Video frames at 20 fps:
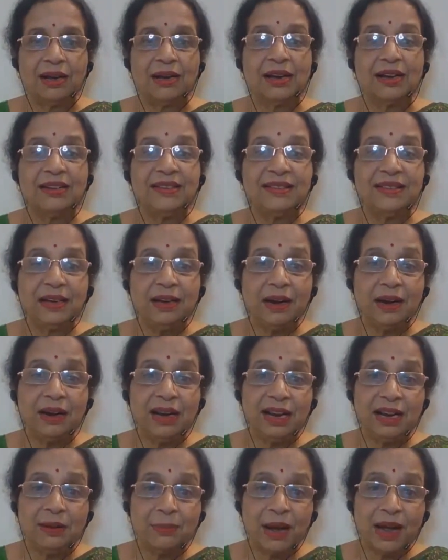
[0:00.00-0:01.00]

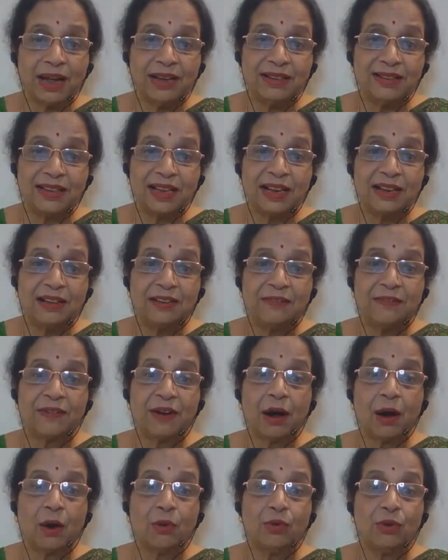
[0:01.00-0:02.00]
considering myself
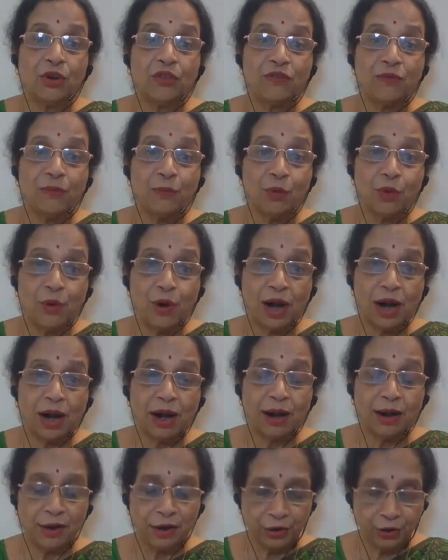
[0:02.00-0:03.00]
out of
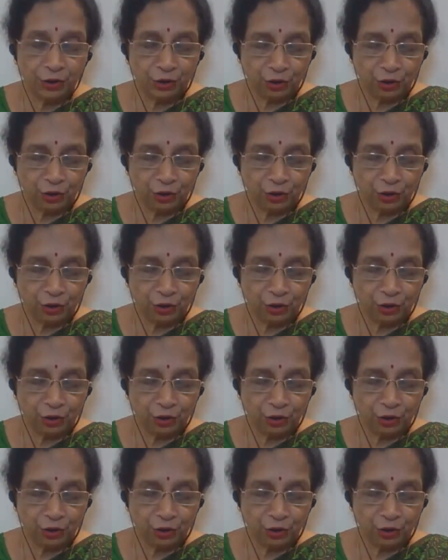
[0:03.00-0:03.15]
moha